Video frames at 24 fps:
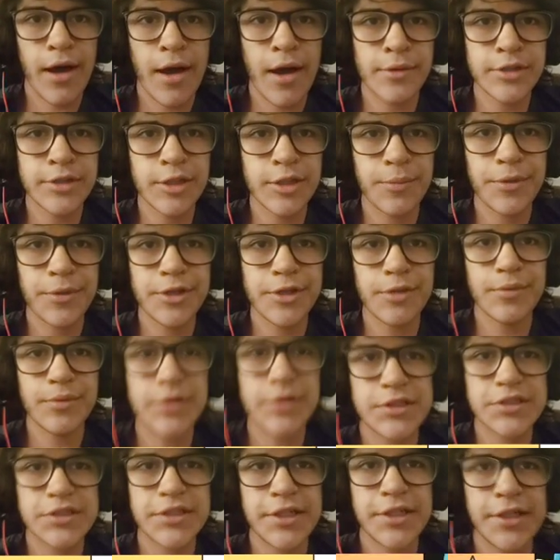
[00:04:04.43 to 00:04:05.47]
I was gonna put them in
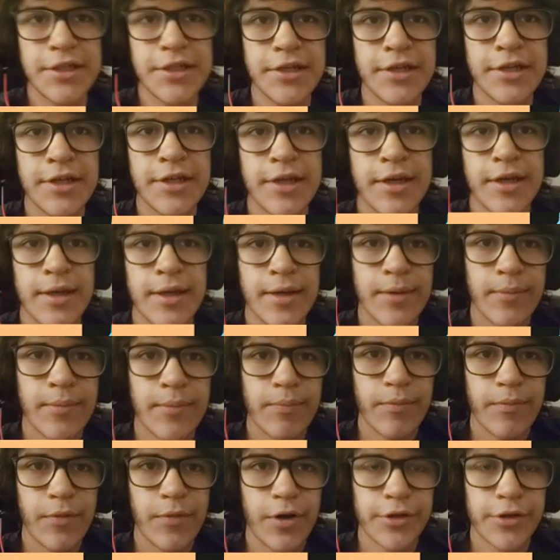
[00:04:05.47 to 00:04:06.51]
C.
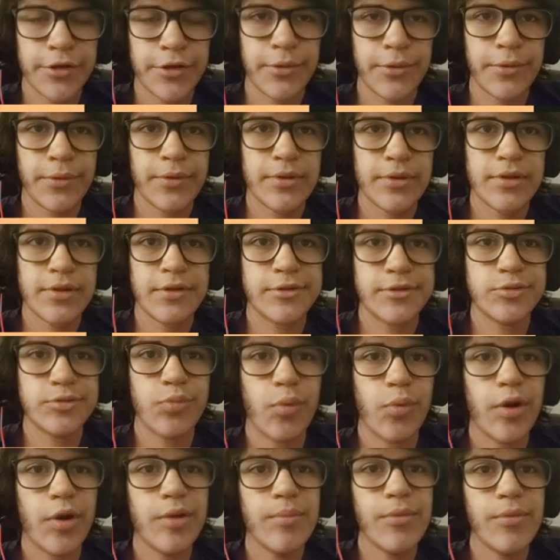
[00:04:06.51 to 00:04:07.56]
Although there's
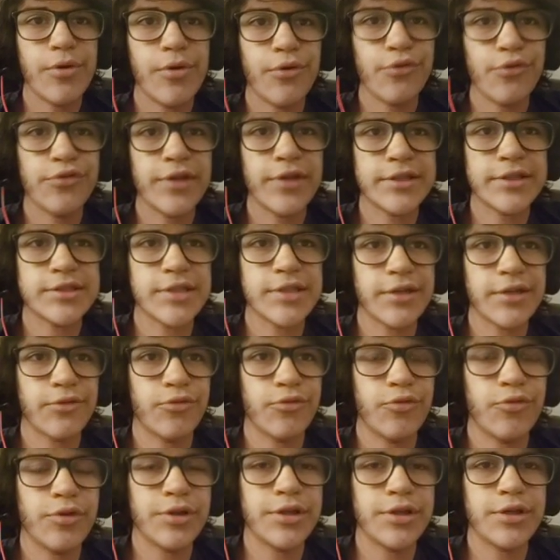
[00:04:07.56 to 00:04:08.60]
one move that's like
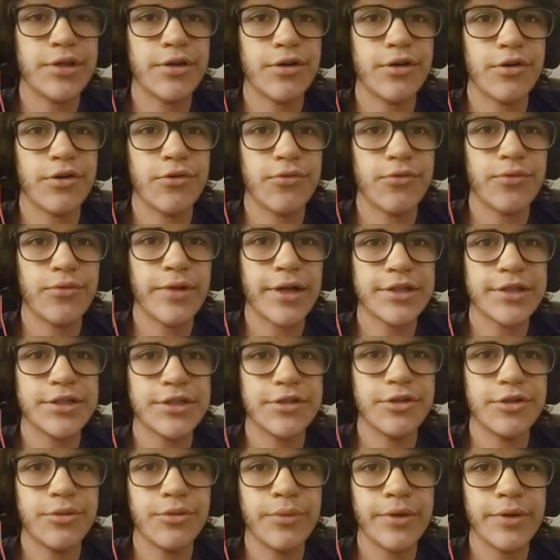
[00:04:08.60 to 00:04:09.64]
really open.
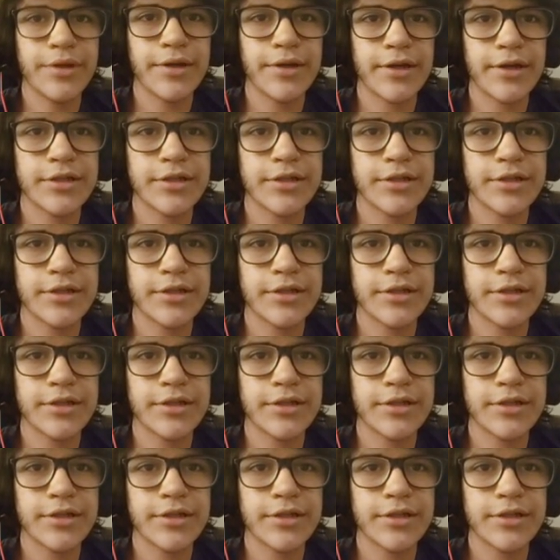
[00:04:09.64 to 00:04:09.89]
Actually, you know what?